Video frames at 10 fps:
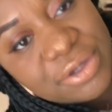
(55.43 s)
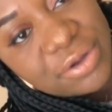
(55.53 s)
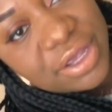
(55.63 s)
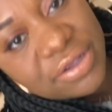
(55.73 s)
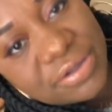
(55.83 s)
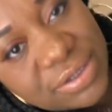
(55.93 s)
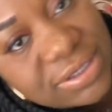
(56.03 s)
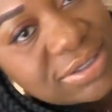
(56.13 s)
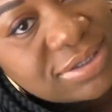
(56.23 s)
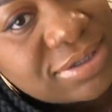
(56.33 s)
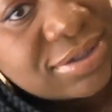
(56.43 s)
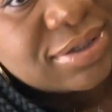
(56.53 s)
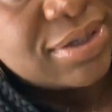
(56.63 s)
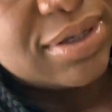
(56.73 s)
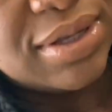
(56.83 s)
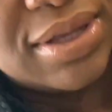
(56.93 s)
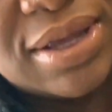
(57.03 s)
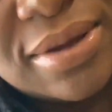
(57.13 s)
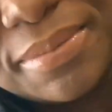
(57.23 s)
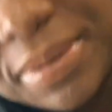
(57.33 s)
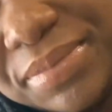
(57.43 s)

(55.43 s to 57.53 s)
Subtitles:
Okay, so this is my